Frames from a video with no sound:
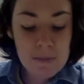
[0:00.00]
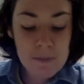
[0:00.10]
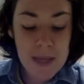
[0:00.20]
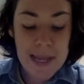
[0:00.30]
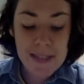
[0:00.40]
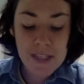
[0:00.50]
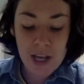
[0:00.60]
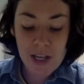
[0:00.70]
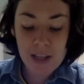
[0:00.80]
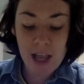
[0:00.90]
May
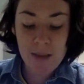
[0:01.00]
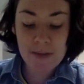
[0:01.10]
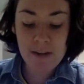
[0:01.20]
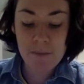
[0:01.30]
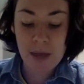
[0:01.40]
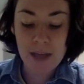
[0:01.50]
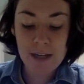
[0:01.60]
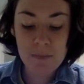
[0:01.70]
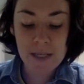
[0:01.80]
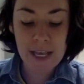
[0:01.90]
Tuck climbed out of bed
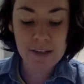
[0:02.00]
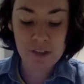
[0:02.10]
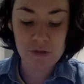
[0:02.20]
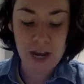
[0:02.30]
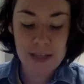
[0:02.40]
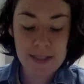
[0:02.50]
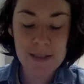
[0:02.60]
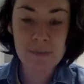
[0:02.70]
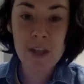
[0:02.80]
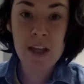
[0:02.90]
and began to dress.